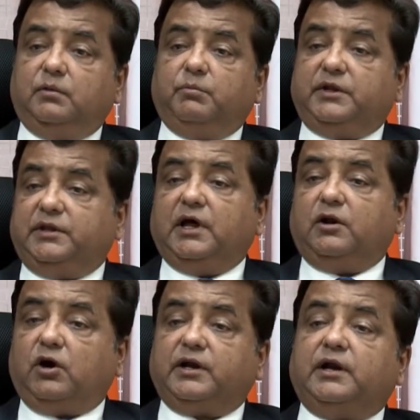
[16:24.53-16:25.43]
but they are
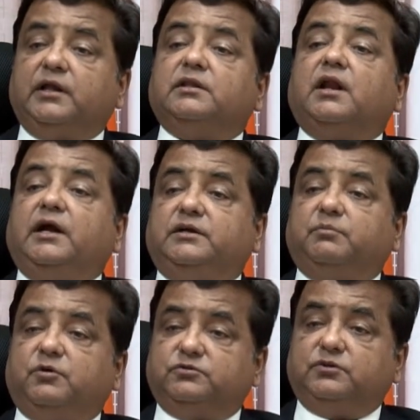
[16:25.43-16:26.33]
not getting the right
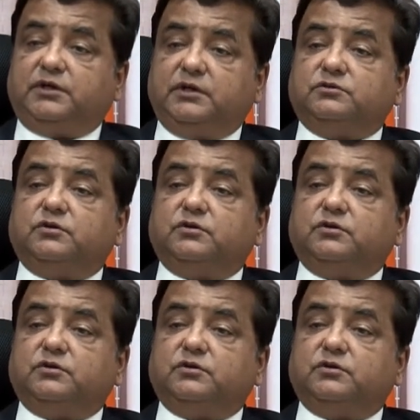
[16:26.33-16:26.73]
opportunity.